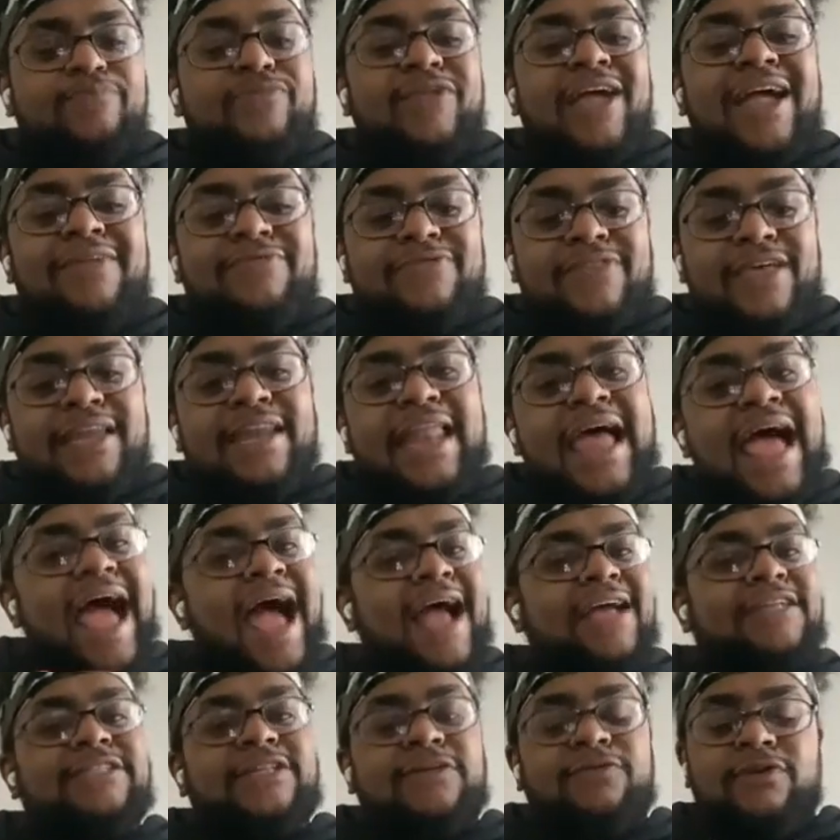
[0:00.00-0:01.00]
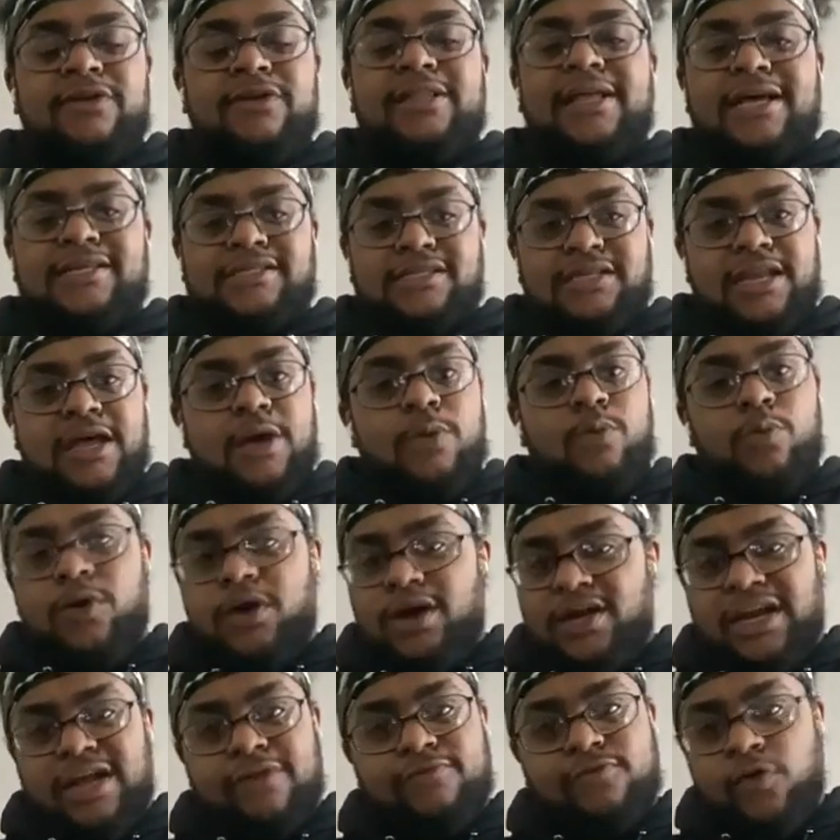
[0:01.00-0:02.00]
and then actually realizing that
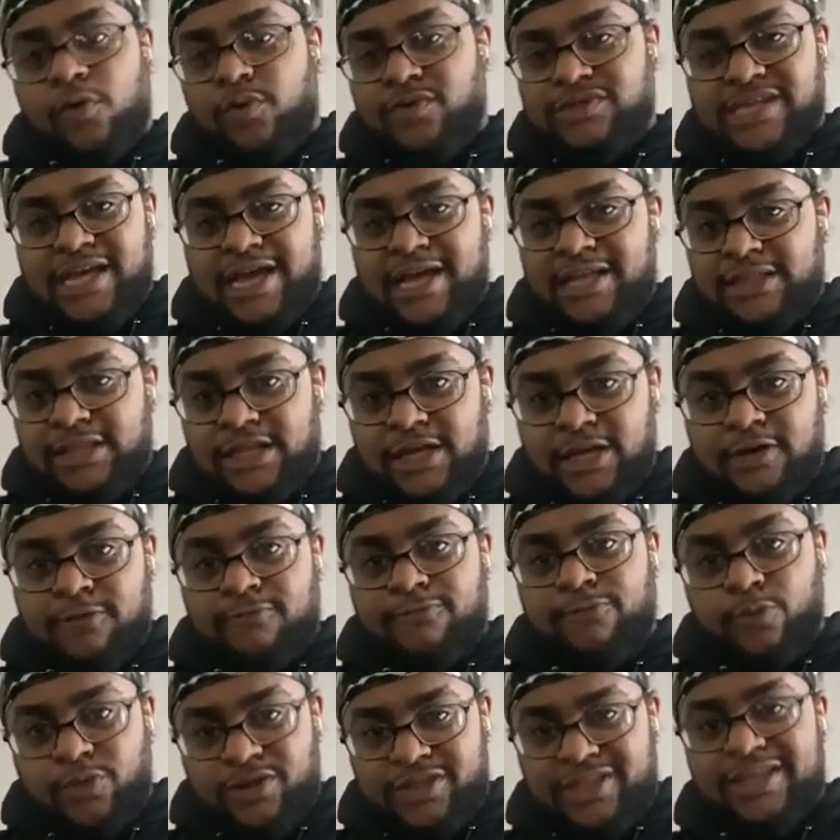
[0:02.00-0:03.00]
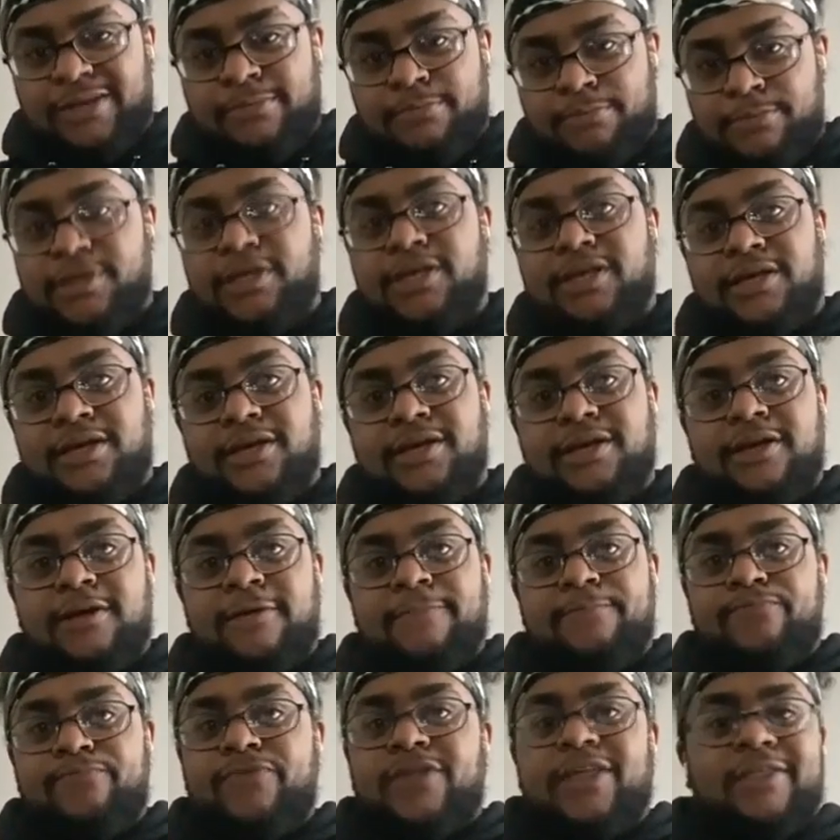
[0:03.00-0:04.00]
one, I've always had love within me,
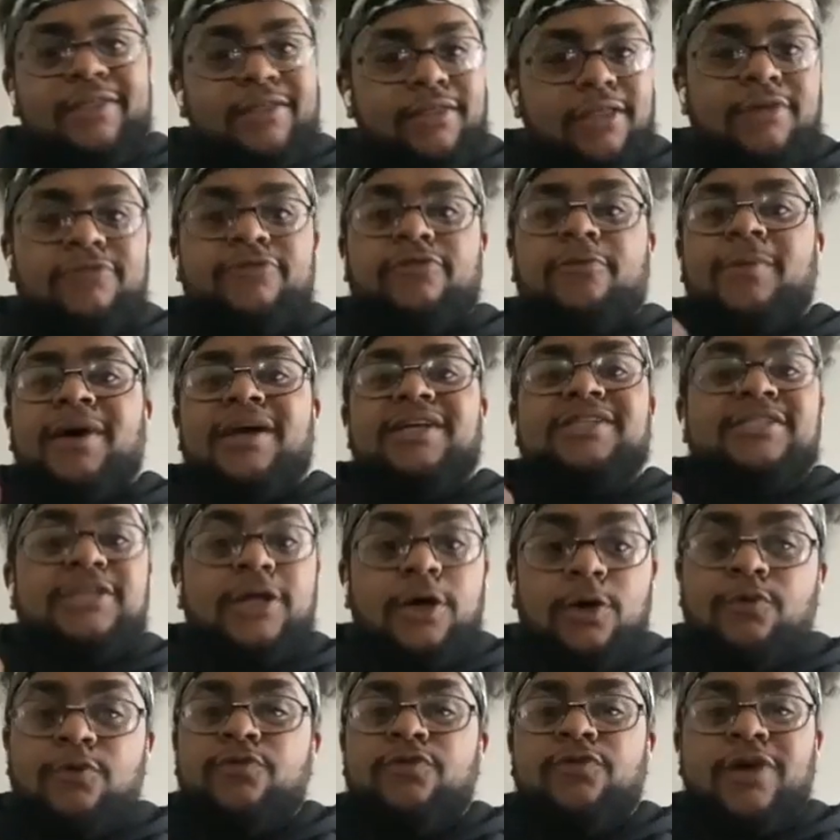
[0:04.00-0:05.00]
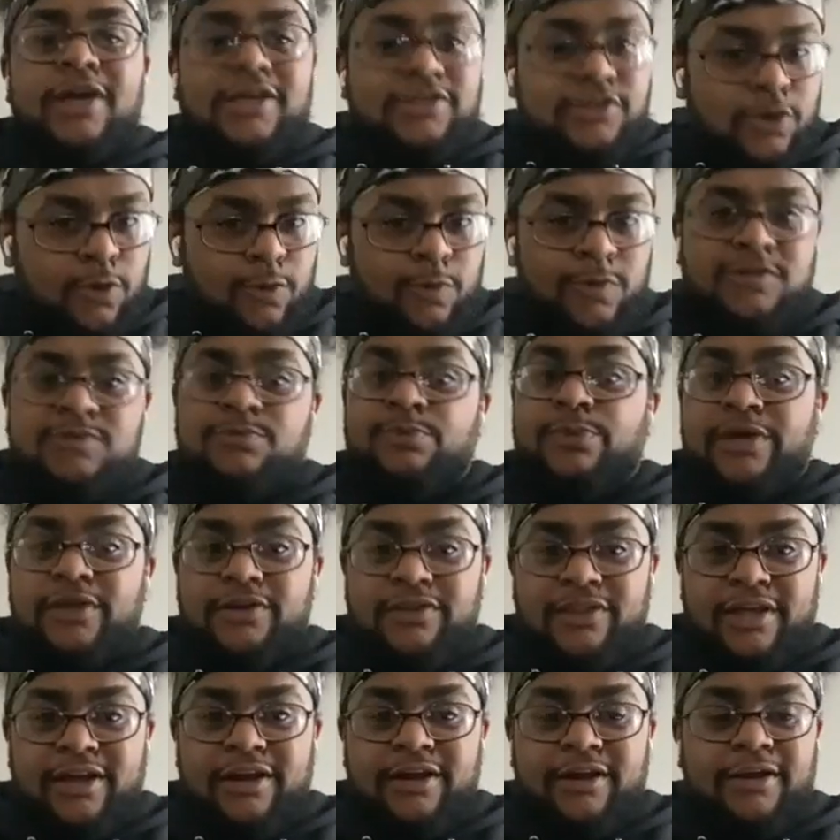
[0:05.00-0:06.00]
and the love for myself has always
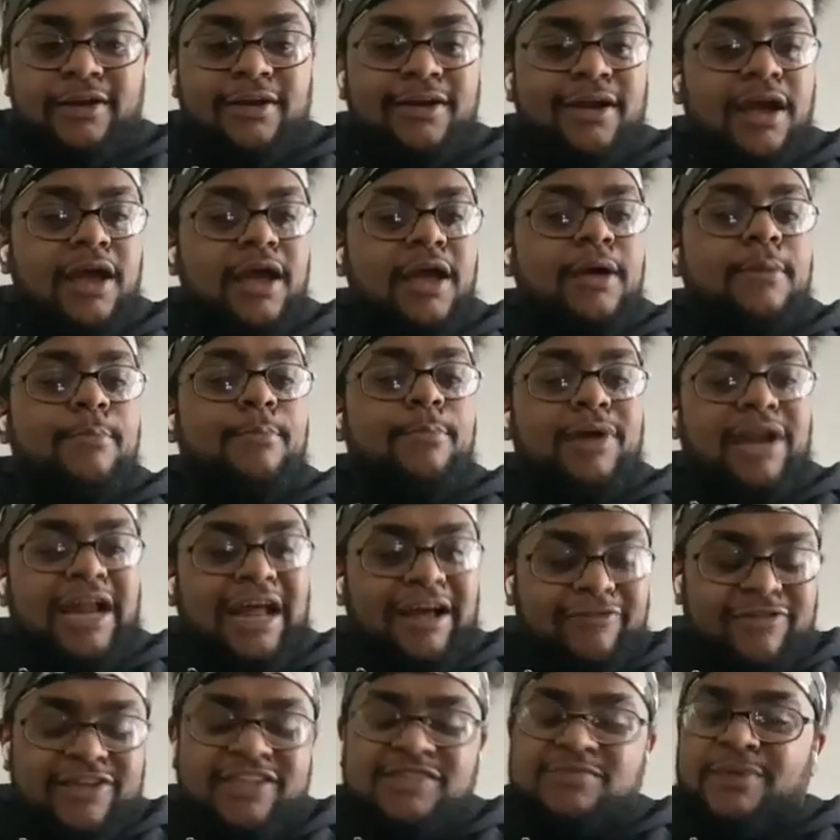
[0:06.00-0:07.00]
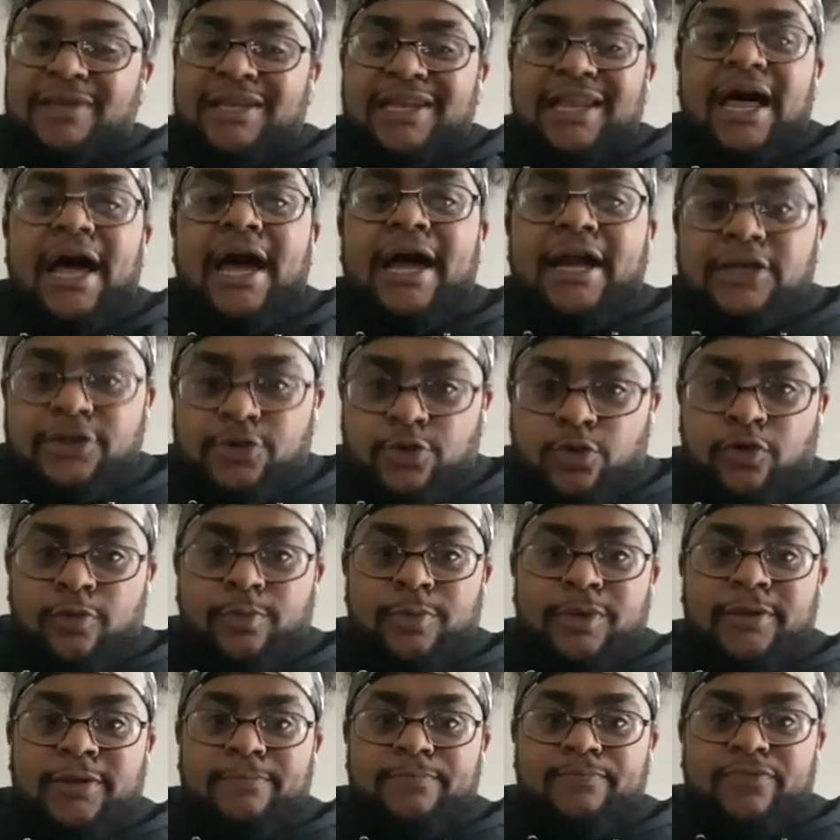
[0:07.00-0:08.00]
been there, but it's been lying
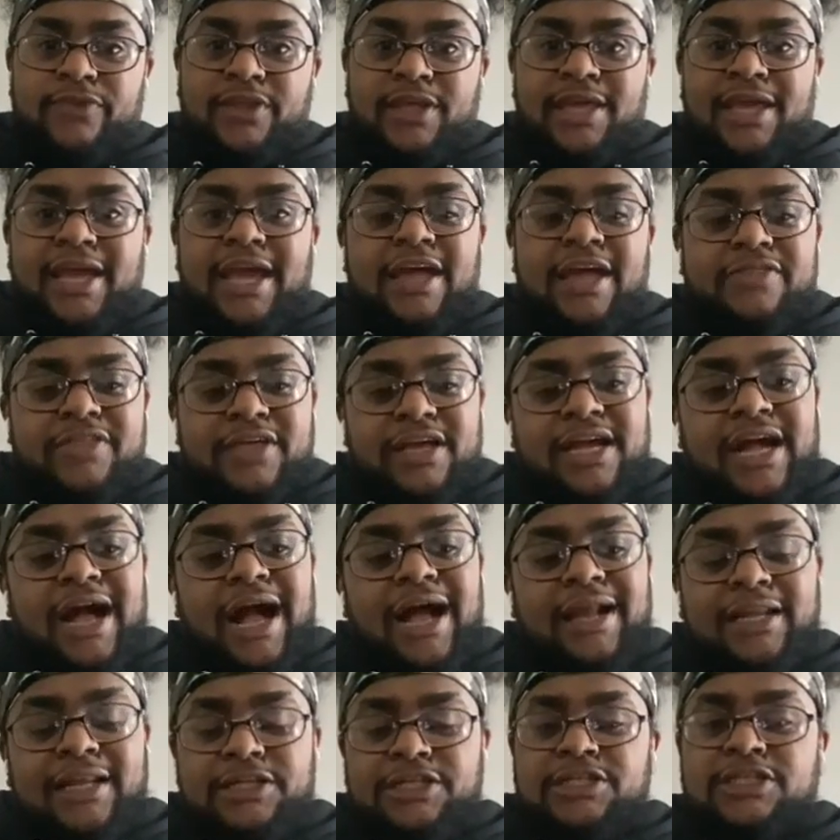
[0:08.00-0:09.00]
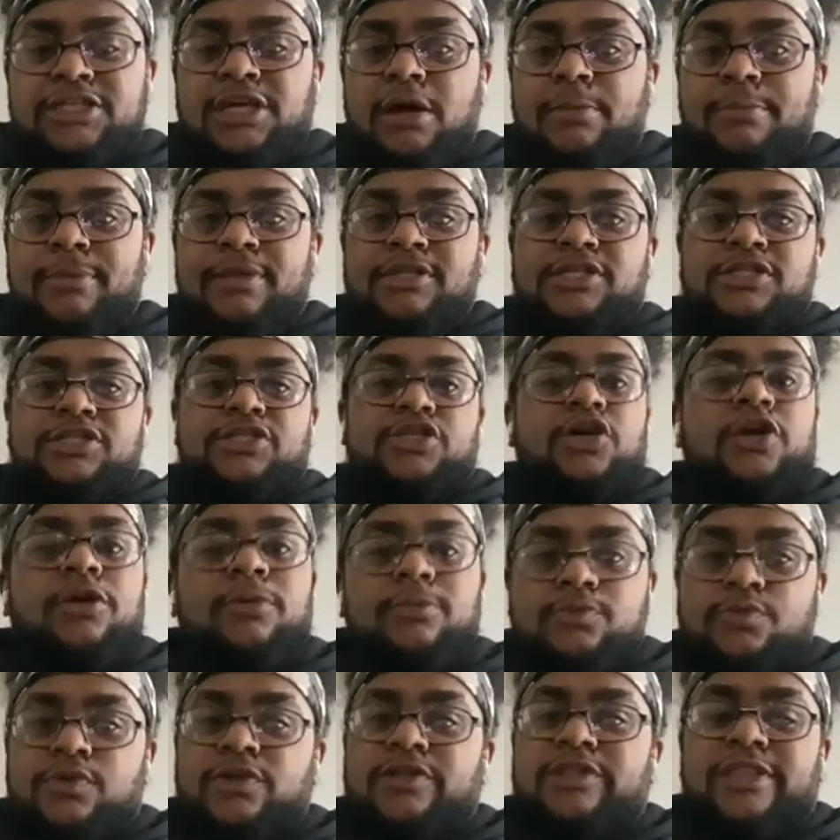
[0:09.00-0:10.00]
dormant, and then kind of just coming to
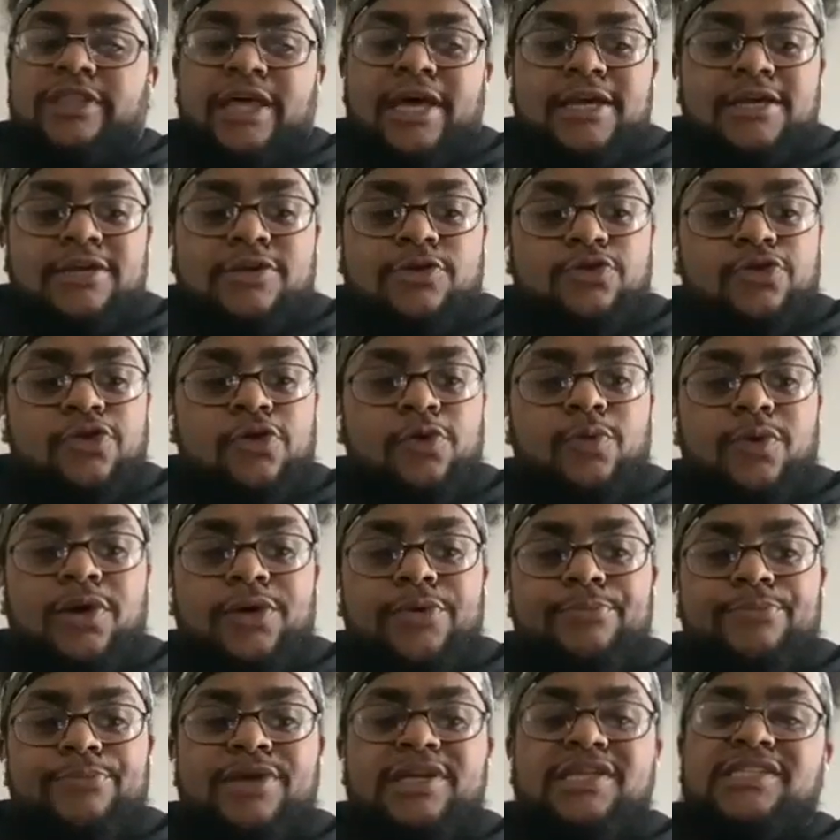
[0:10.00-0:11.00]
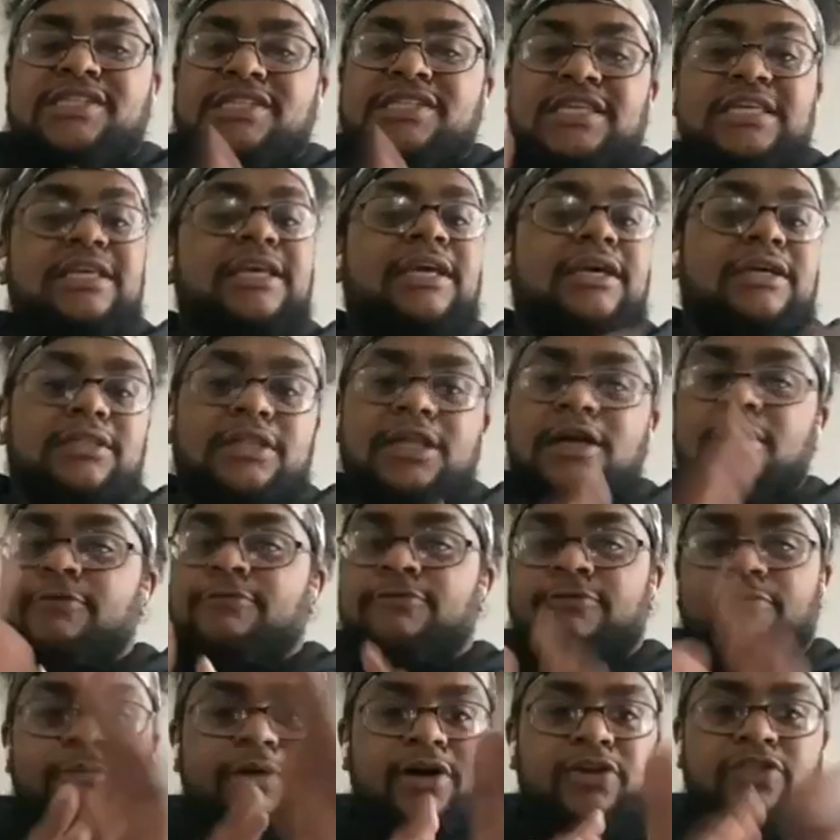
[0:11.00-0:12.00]
terms with like, you know what, me seeking love
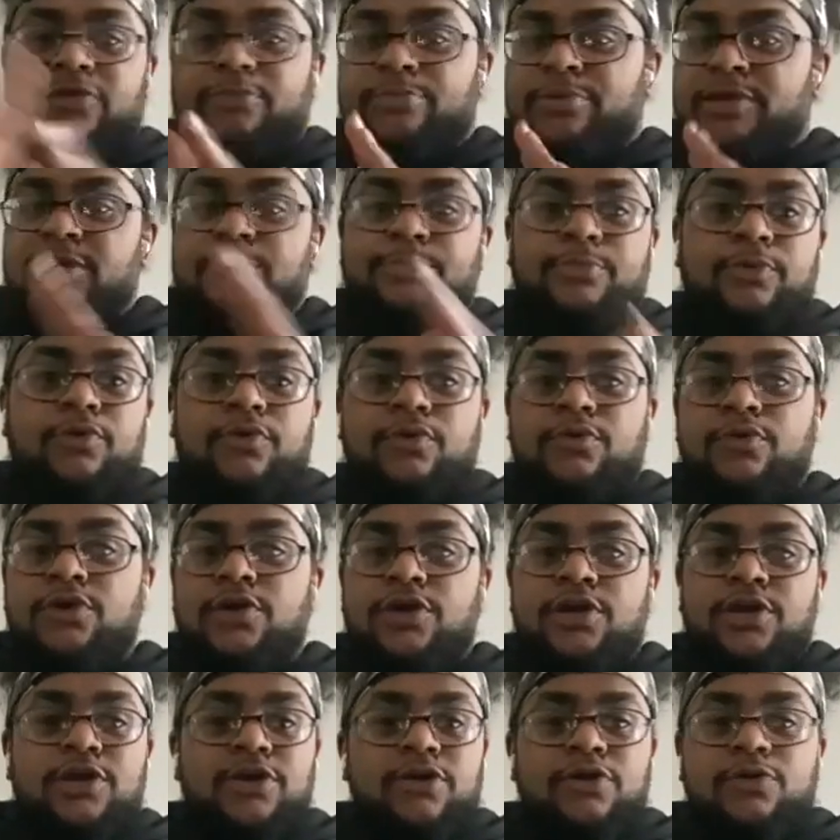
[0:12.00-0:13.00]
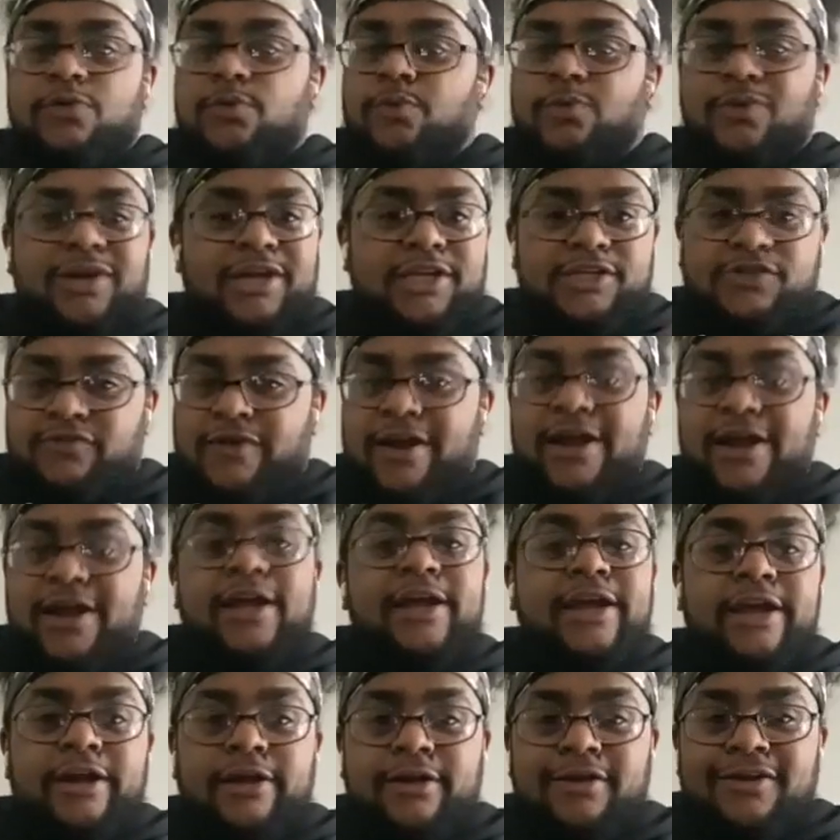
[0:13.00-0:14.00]
from other people when it's right
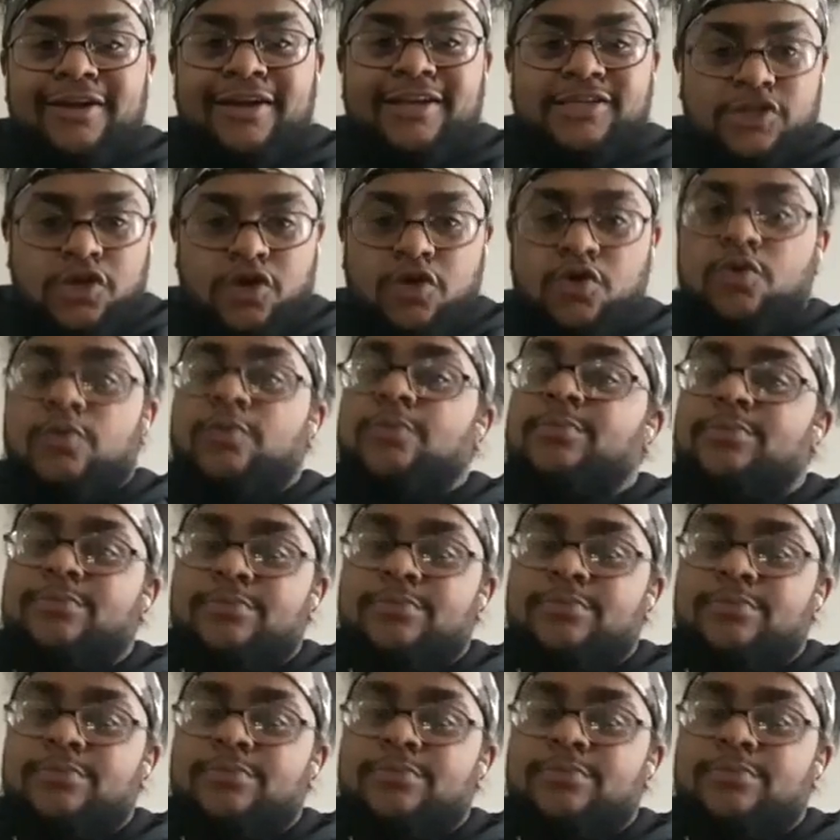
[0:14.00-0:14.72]
here, it's home.